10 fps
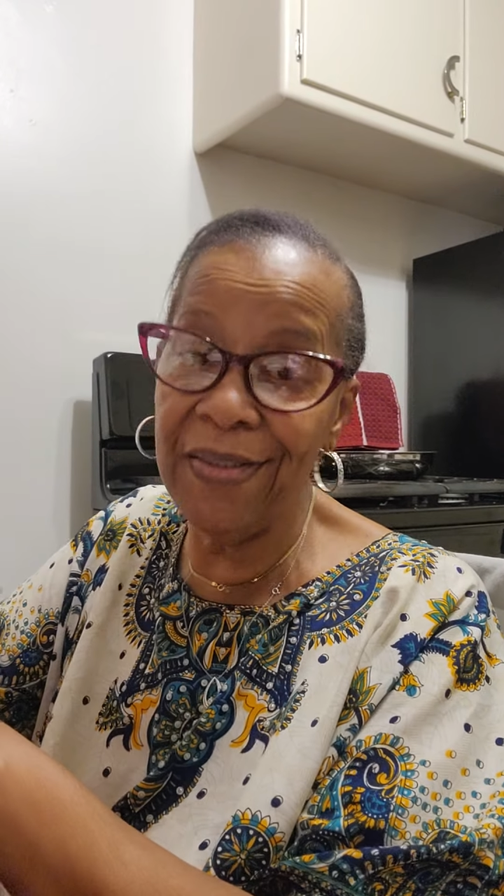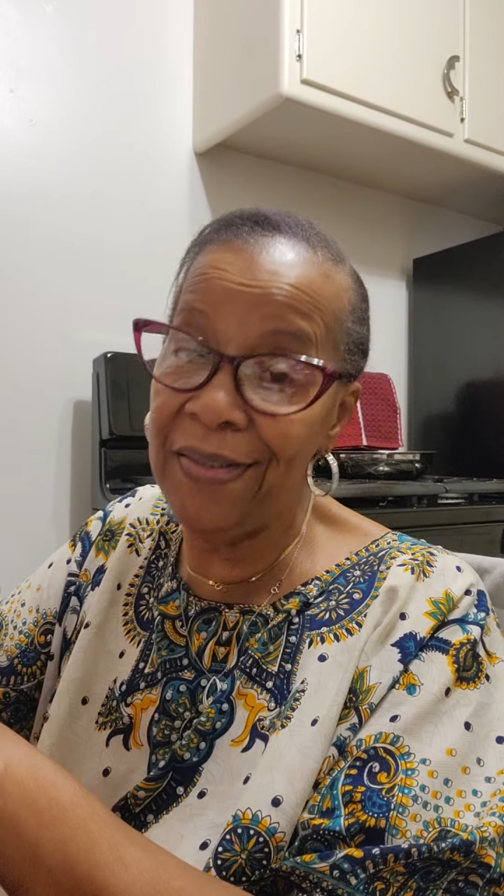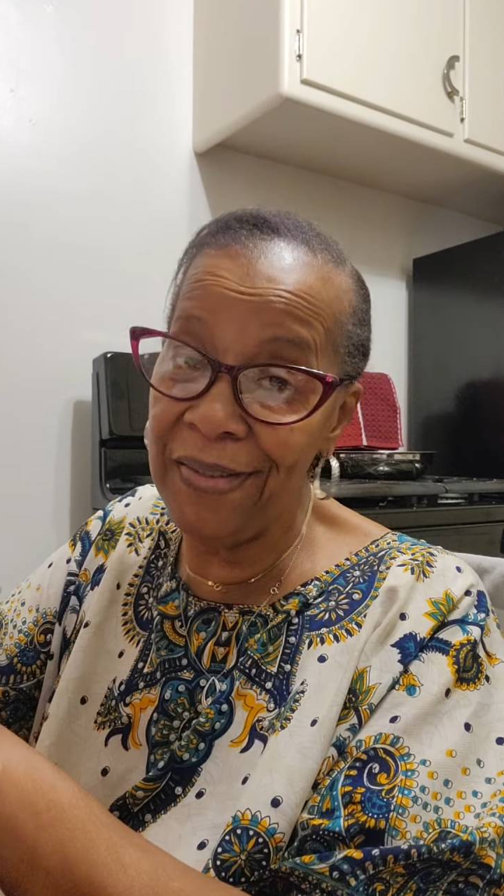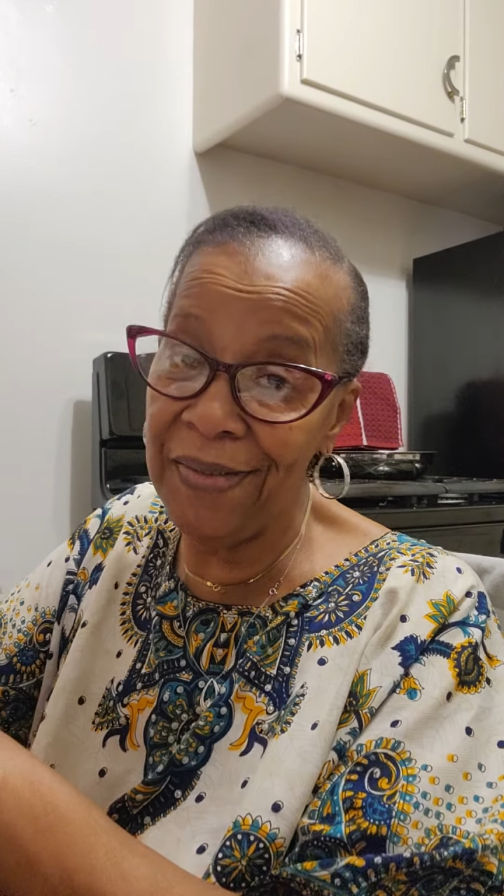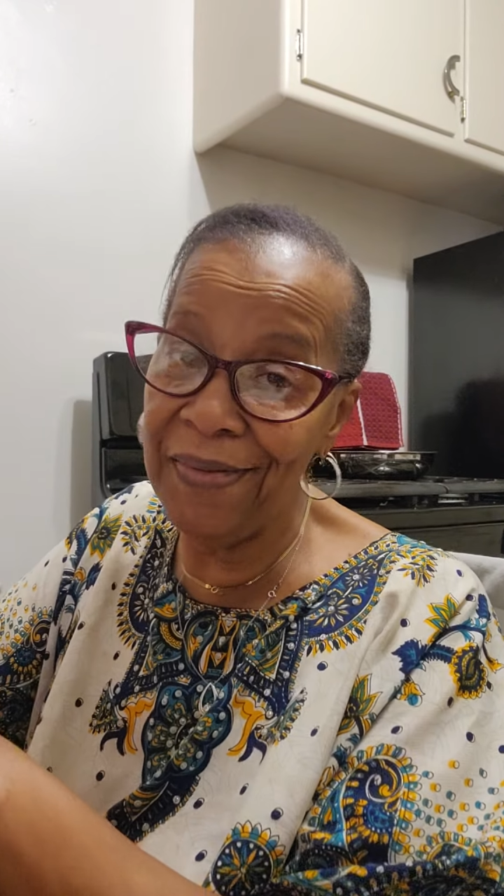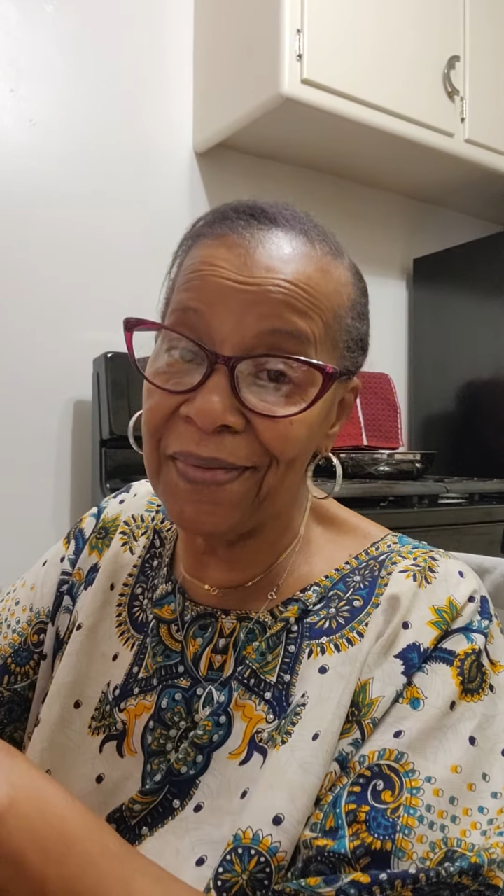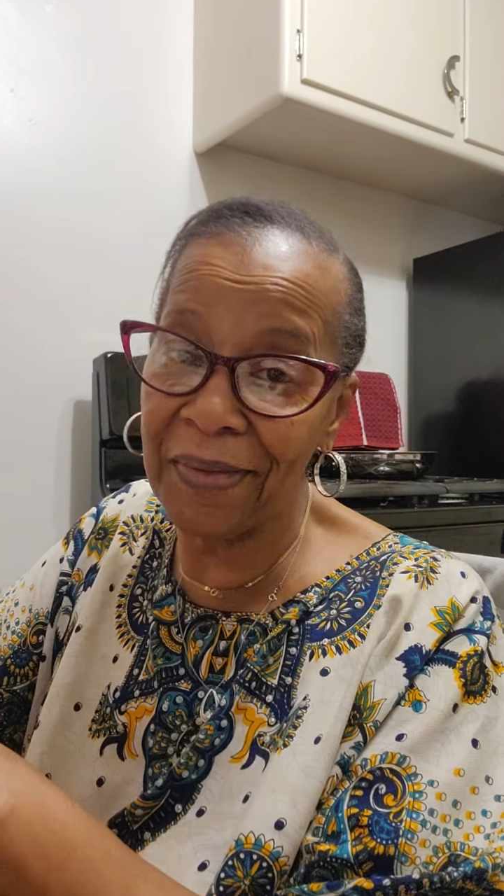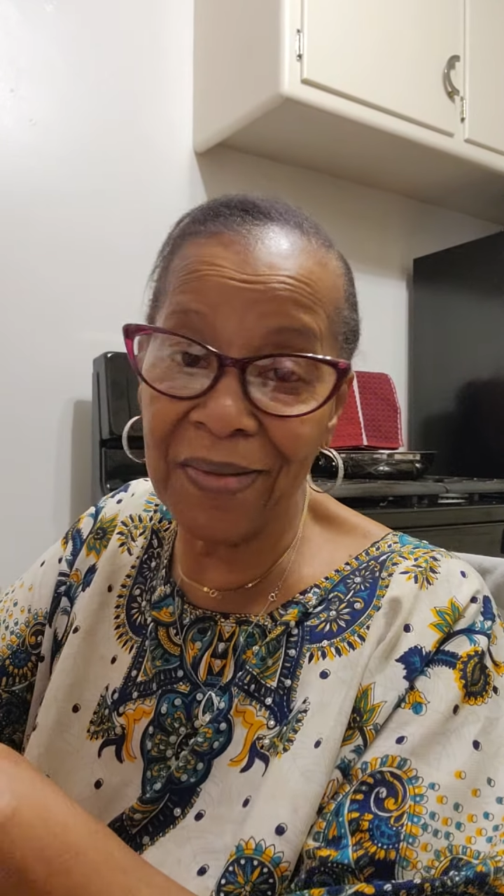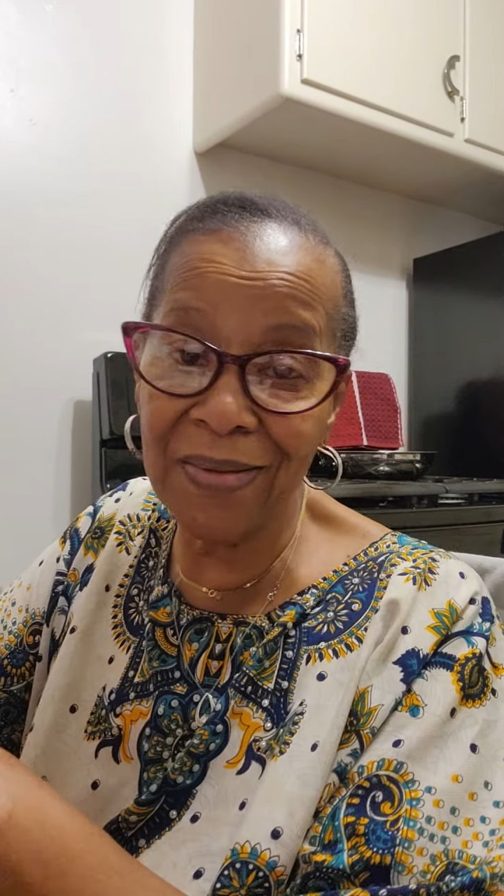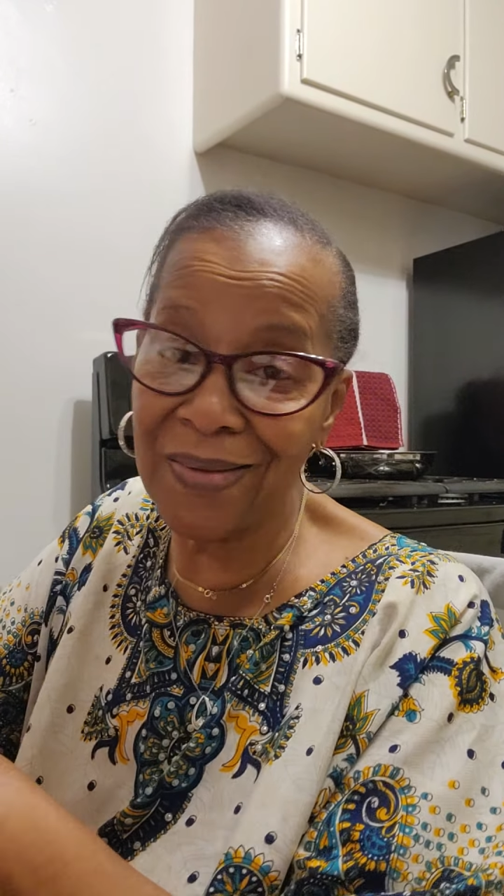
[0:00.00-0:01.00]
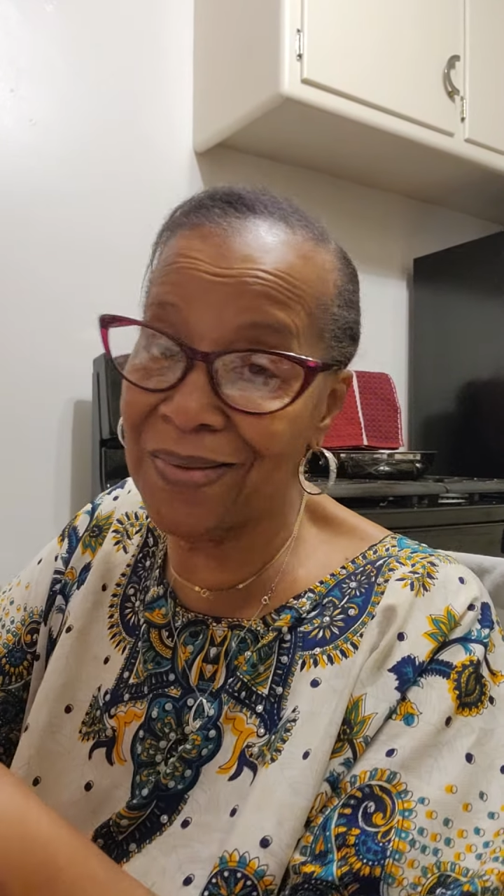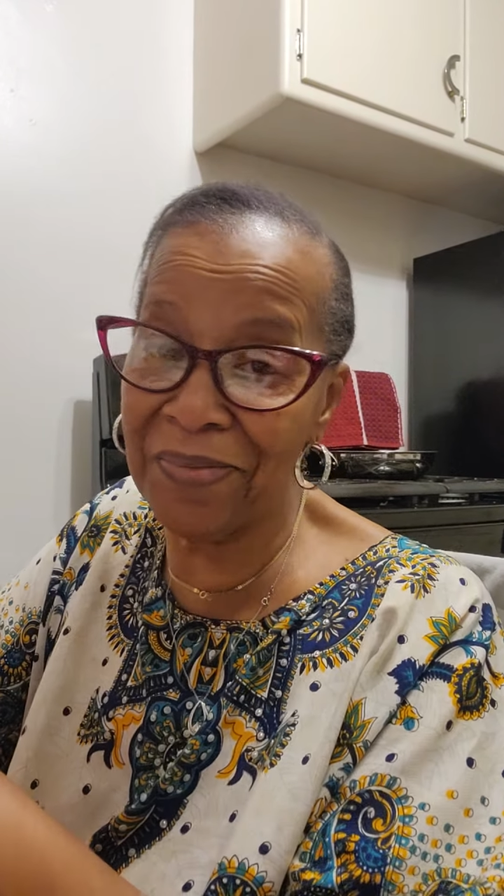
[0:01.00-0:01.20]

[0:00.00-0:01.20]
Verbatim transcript: to eat. Because